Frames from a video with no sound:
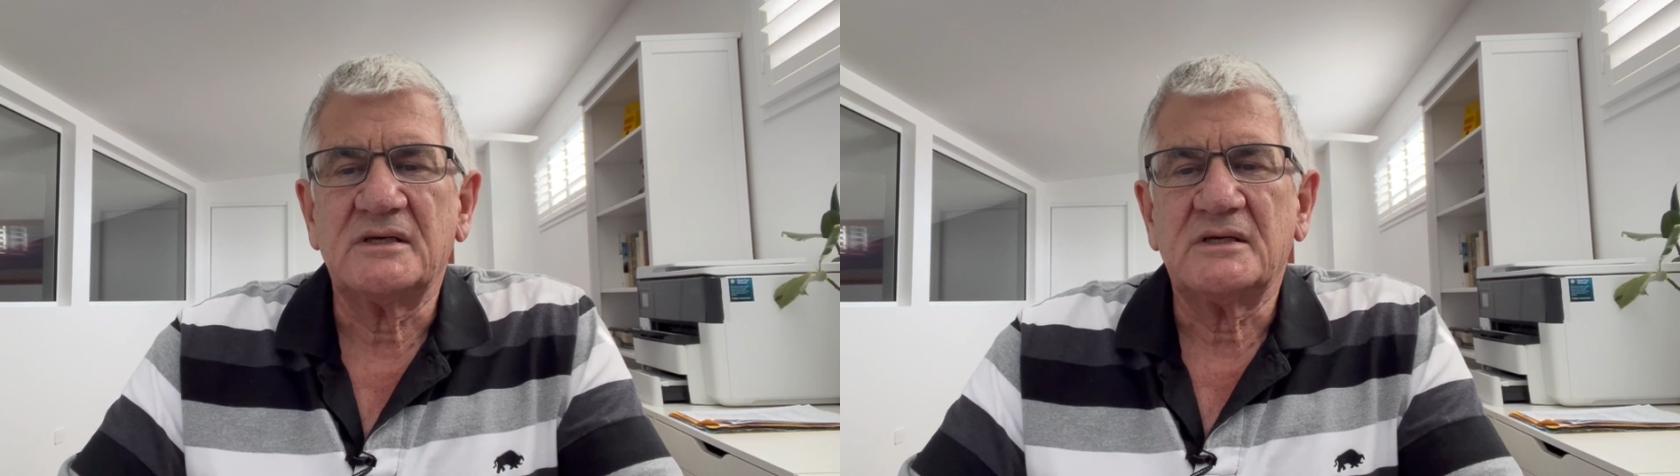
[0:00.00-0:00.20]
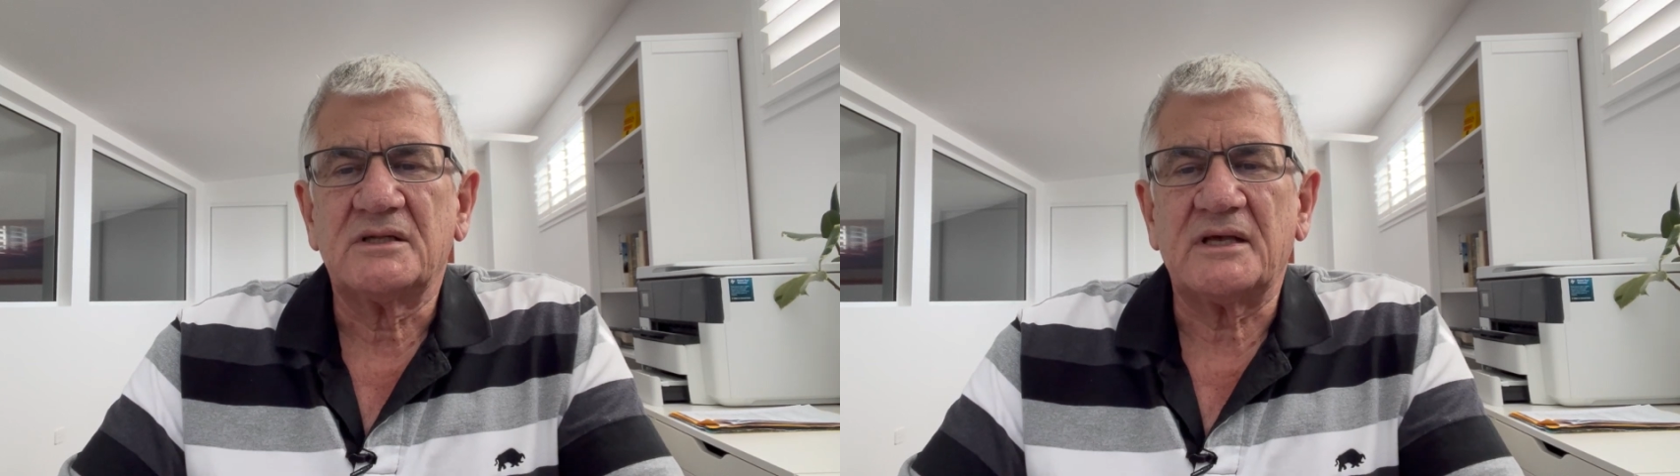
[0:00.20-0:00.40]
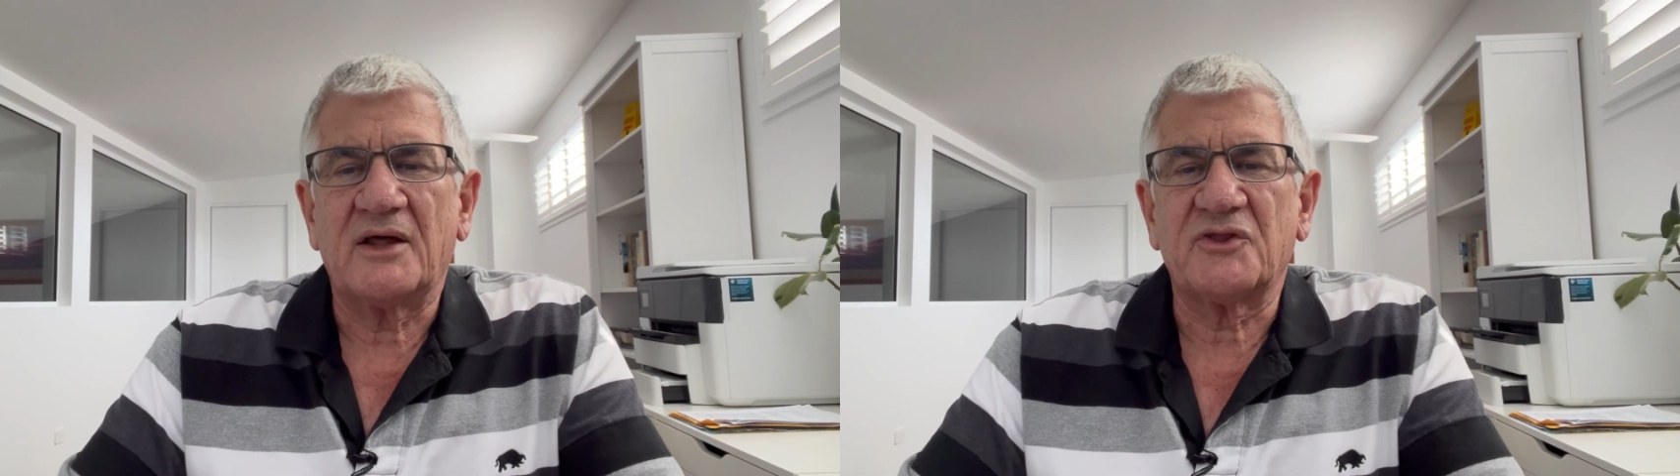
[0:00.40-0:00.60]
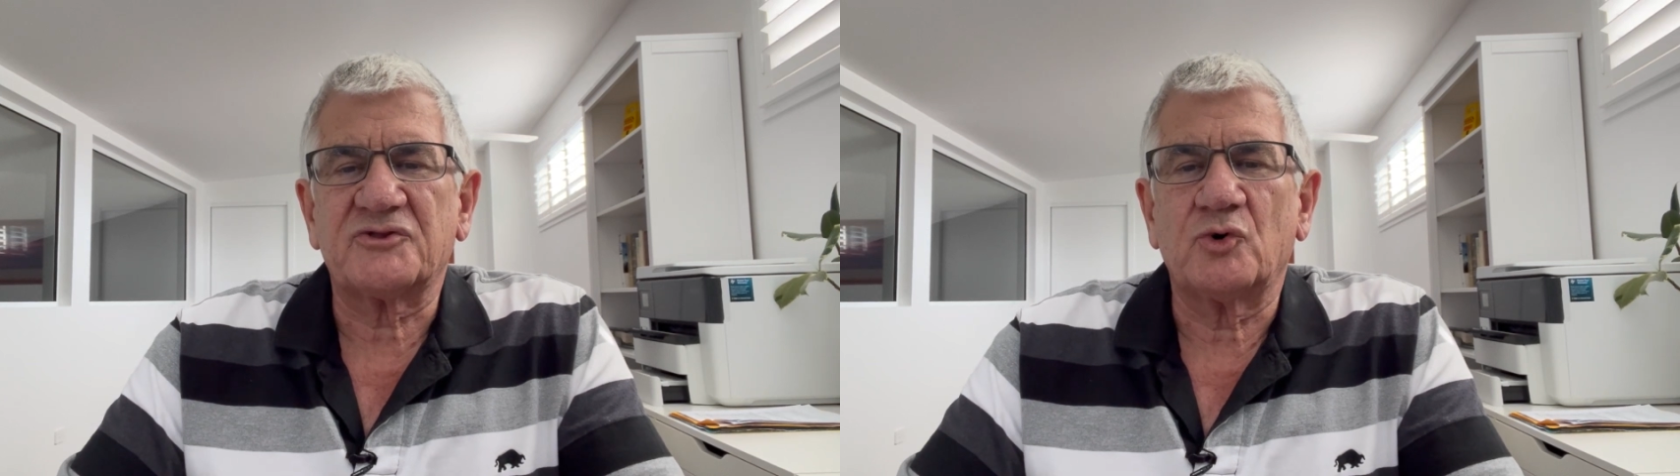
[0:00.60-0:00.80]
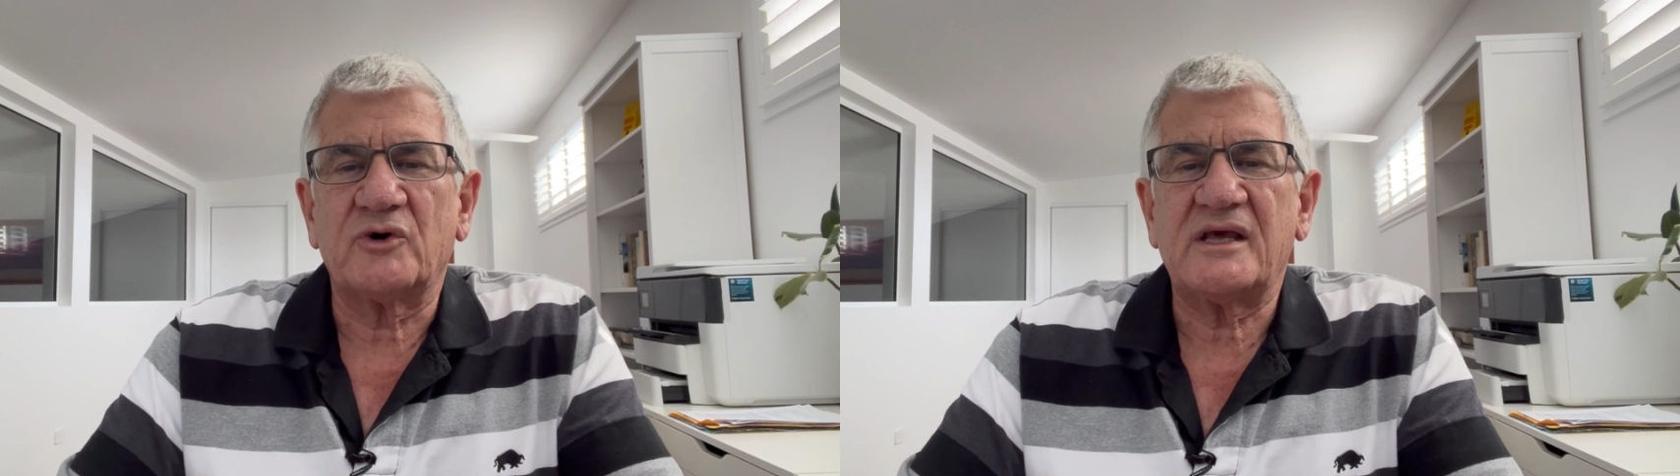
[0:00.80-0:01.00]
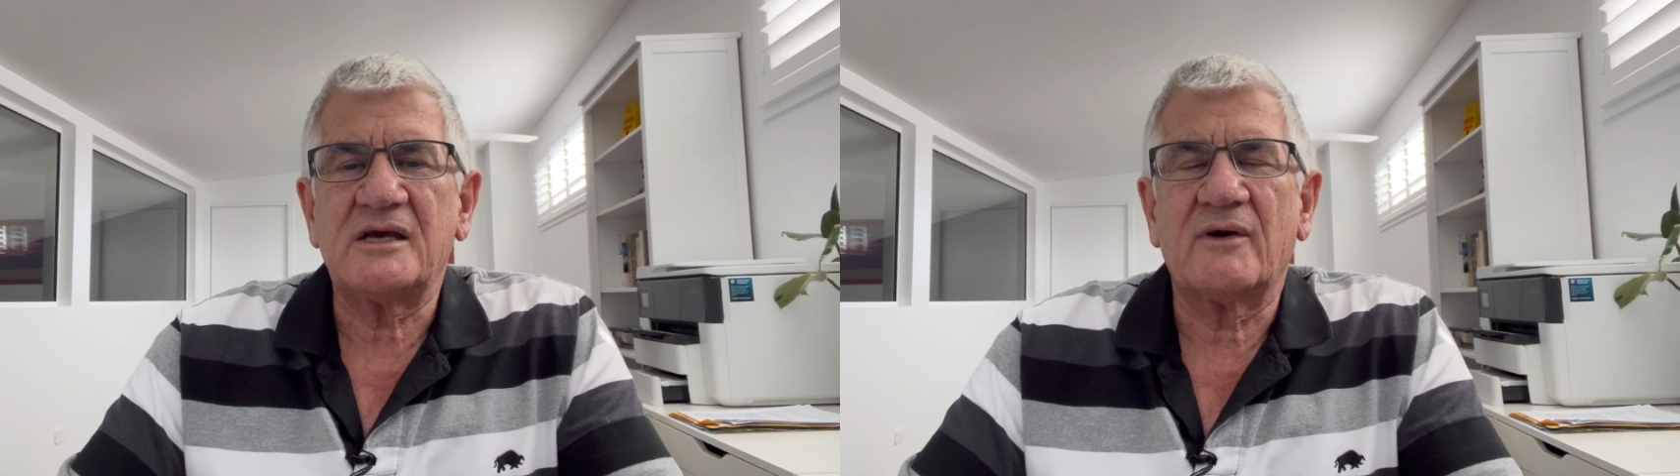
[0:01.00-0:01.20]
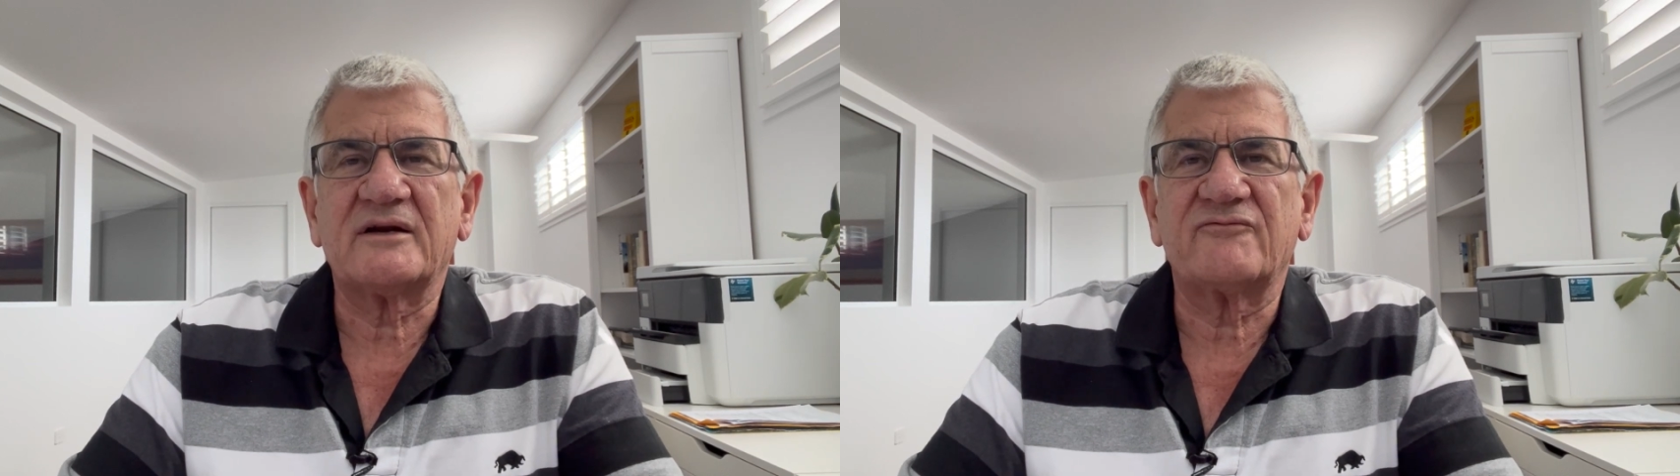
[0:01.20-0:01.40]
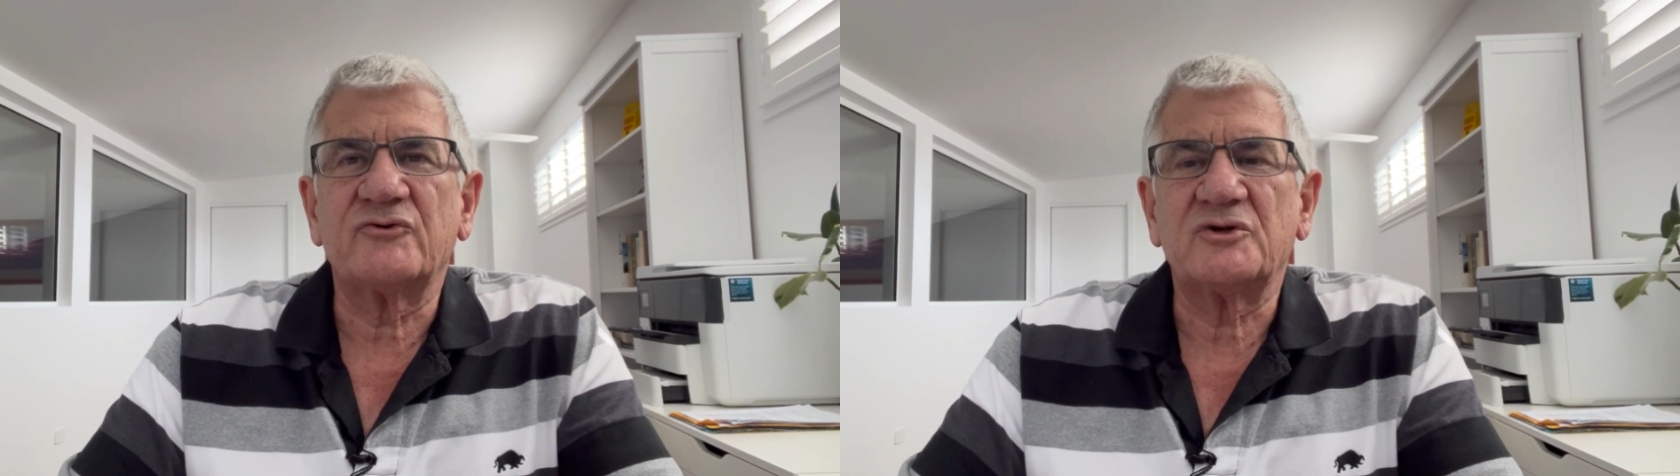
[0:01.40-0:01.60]
The other thought here
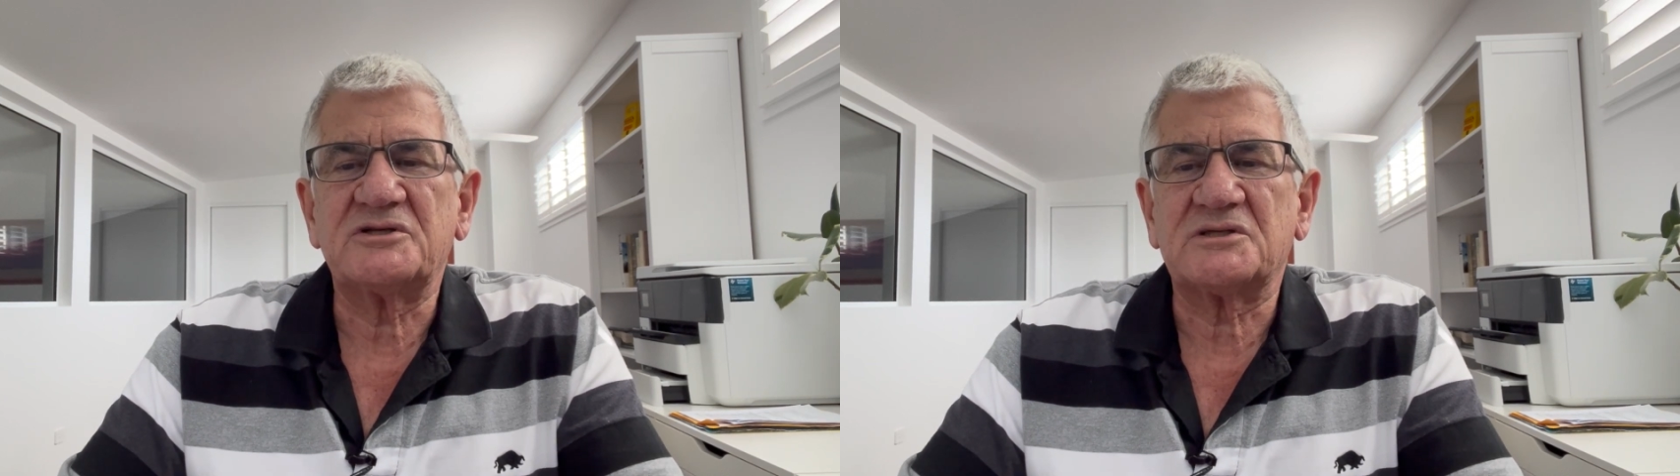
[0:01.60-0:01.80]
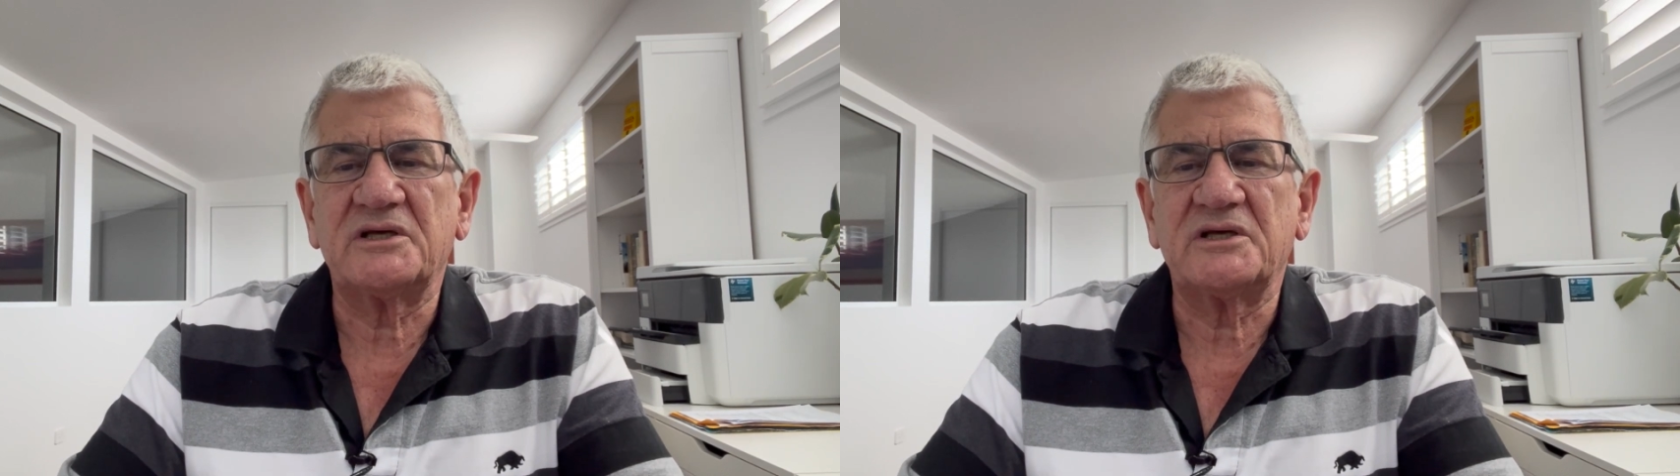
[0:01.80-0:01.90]
under foolish